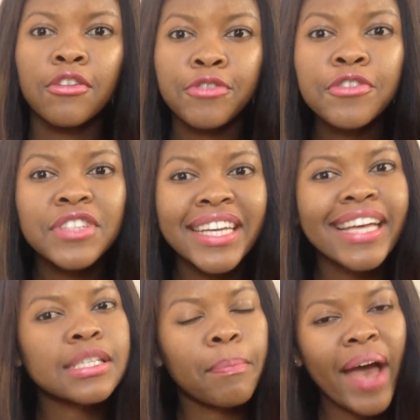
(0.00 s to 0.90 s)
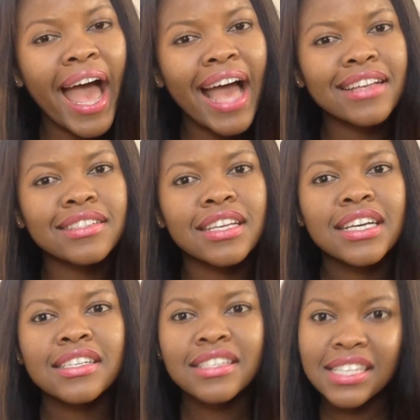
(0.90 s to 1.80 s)
50 as a pass,
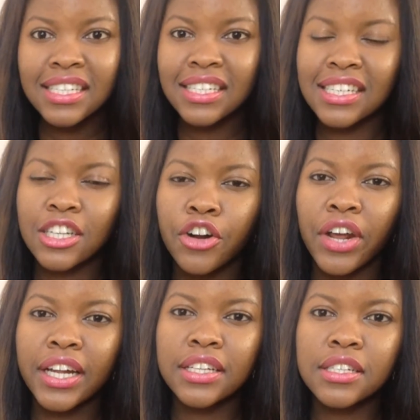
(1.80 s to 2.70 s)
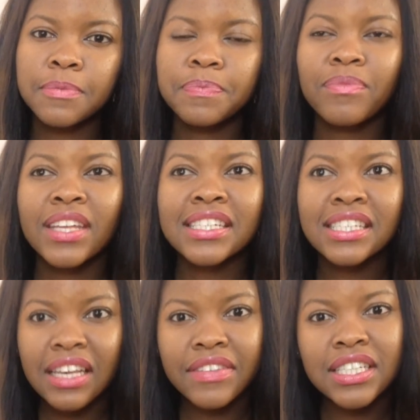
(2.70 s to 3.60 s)
60 as a credit,
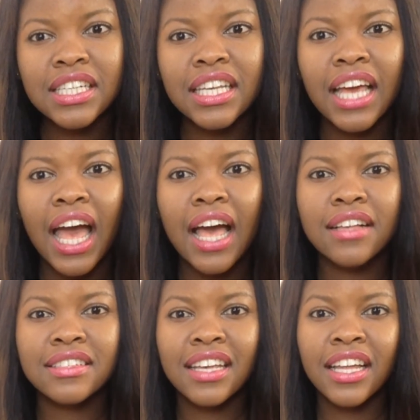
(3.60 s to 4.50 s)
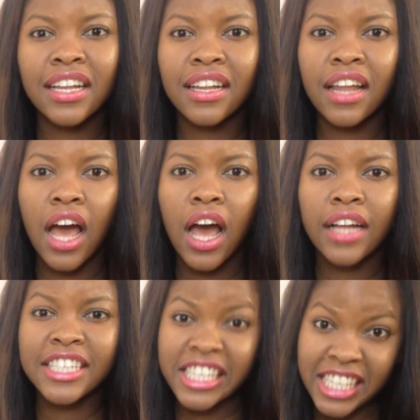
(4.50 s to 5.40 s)
70 as
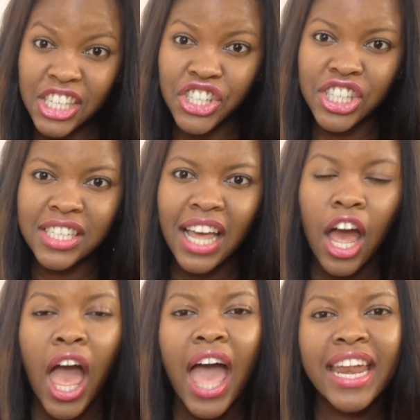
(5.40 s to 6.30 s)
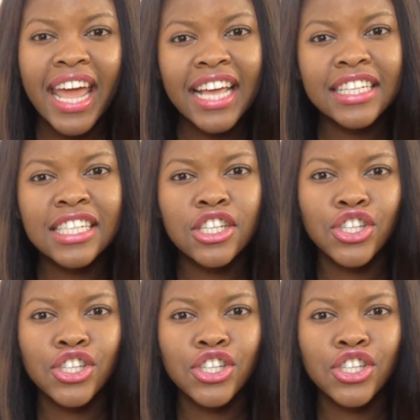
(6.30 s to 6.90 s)
a distinction, and 80